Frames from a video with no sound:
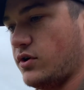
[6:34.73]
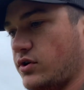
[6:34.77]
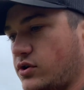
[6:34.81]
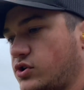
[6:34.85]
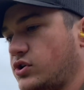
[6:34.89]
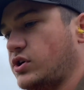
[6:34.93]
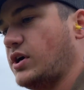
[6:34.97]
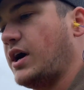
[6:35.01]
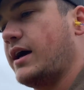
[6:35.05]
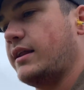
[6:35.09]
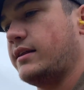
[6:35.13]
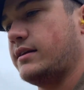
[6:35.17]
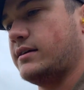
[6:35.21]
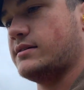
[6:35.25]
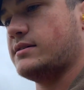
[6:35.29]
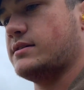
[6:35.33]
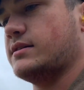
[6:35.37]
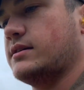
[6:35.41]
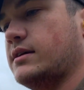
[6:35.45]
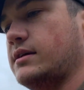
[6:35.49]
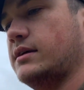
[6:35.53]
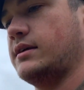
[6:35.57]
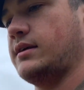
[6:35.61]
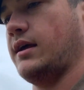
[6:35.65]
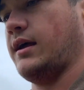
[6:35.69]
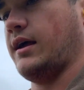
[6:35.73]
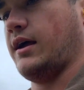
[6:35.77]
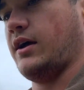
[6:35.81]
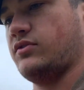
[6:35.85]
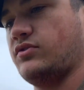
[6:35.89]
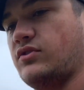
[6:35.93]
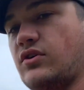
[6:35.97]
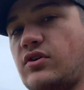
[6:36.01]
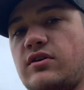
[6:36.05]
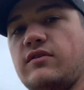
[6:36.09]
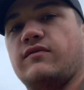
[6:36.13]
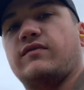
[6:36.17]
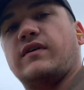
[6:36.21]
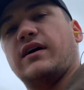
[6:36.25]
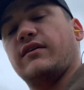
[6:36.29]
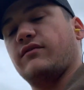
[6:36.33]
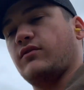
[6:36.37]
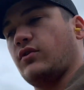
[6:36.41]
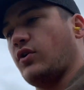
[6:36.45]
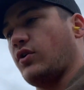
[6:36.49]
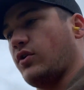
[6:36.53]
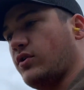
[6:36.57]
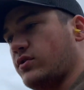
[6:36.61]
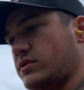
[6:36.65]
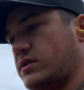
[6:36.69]
as shot density at 35
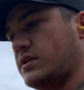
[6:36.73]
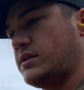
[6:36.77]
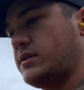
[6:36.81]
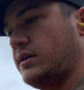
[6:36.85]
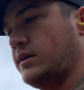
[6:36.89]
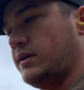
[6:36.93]
yards.